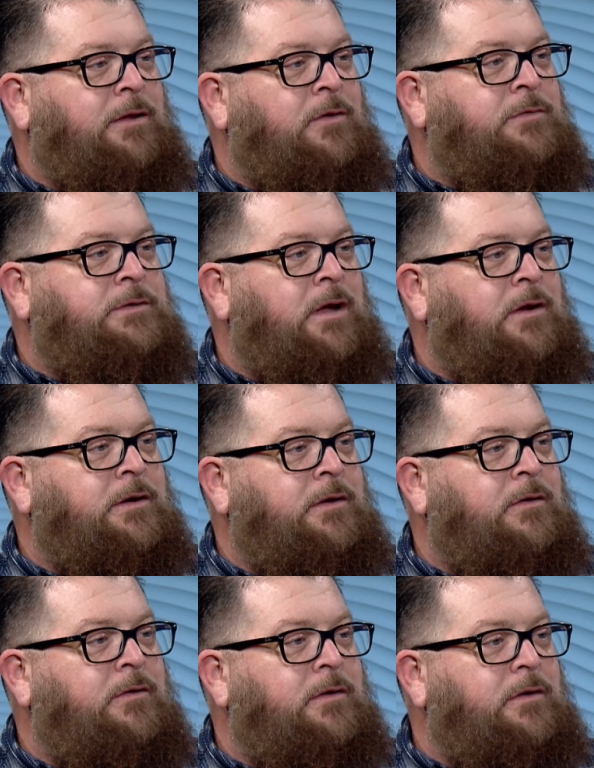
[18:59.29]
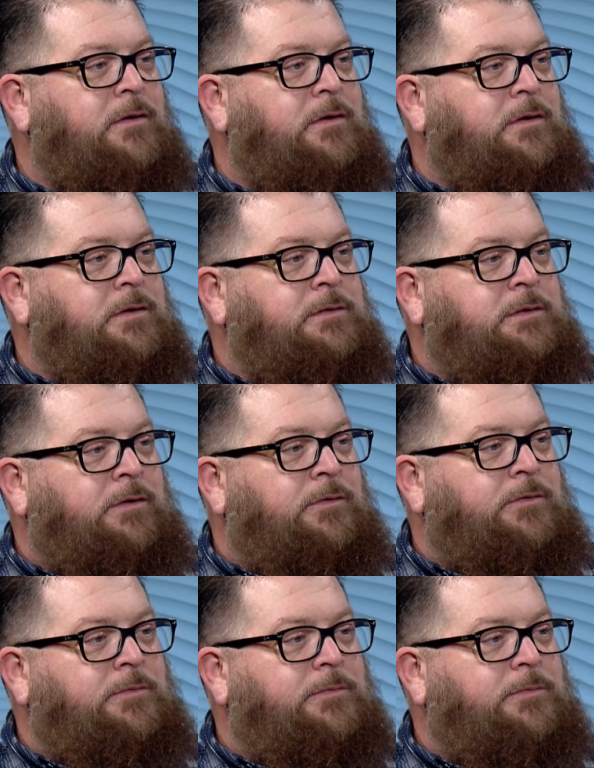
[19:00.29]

goes on here. So.